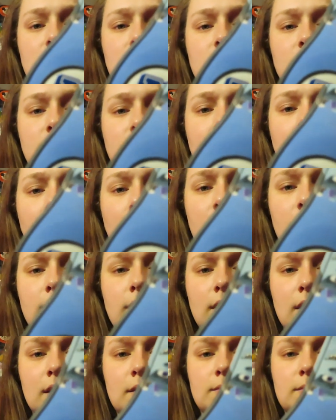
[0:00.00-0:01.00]
you've got
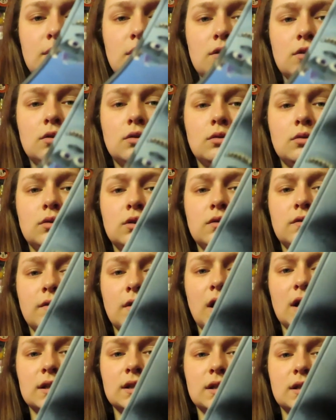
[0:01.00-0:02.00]
the MU, you've
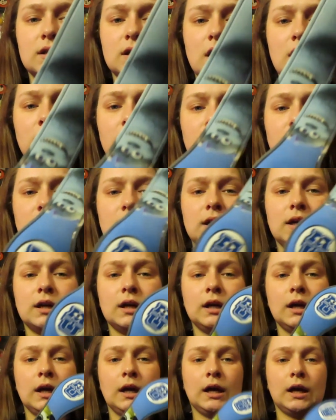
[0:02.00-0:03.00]
got Sully.
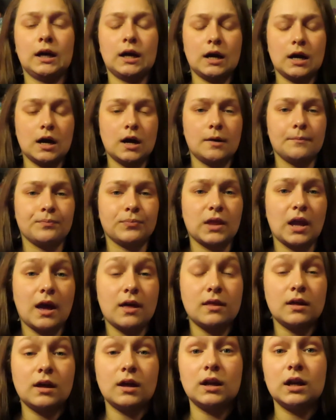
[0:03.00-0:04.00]
And
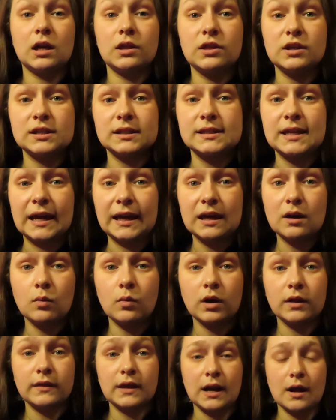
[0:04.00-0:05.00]
then the second
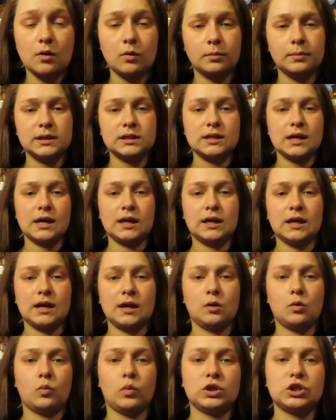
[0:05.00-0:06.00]
one that I will be
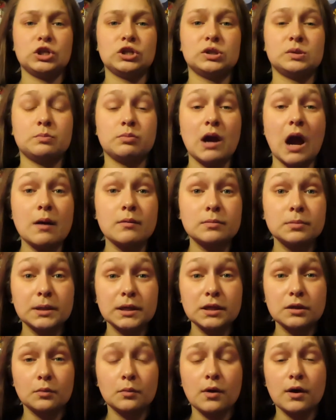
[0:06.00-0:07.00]
taking, which is
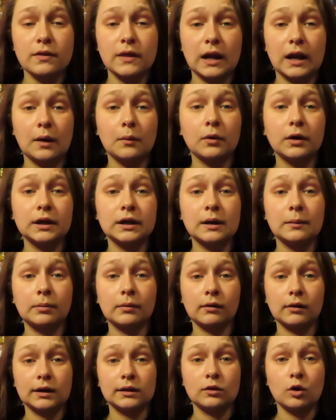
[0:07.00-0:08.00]
probably the one that I will end up
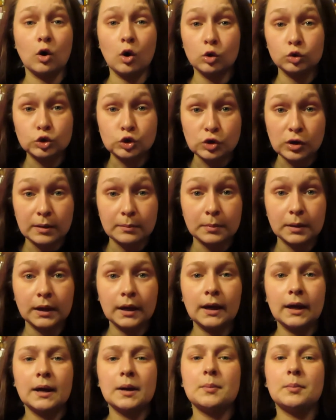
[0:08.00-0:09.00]
wearing the whole trip,
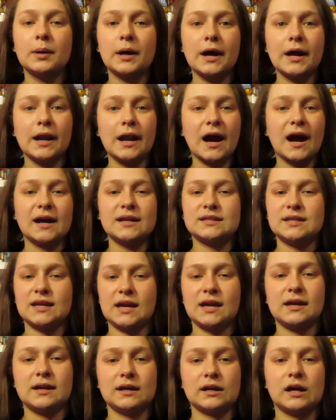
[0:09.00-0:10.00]
but I
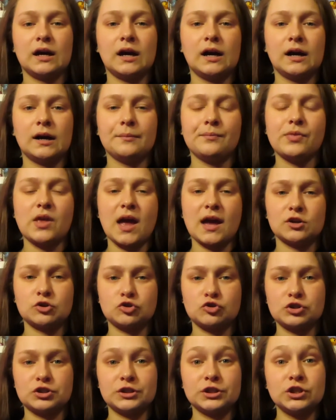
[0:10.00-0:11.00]
take
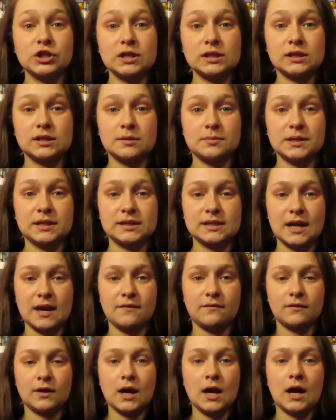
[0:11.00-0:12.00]
extras just to be
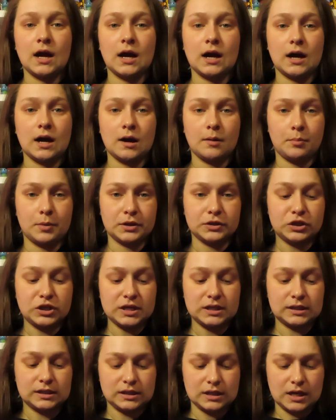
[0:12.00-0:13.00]
safe. But
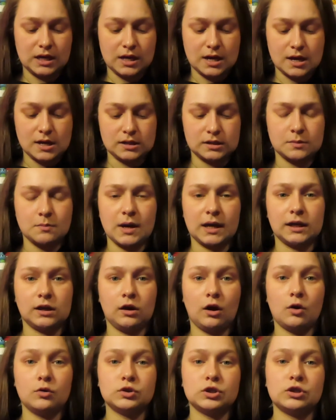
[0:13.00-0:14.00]
this is my
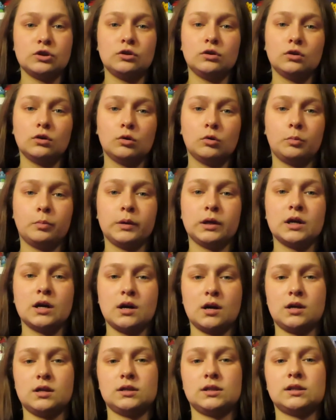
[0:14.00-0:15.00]
go-to
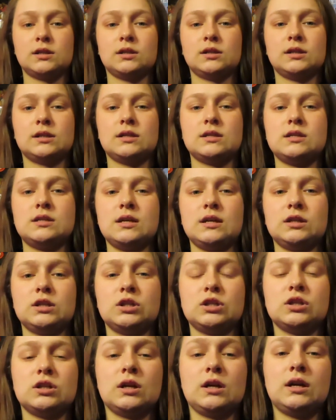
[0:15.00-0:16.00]
because
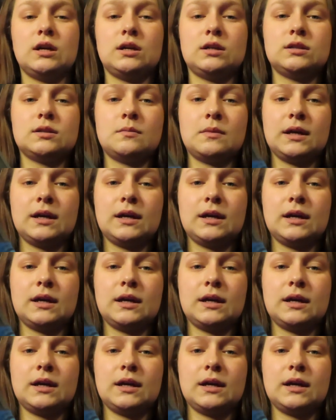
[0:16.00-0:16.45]
Stitch is my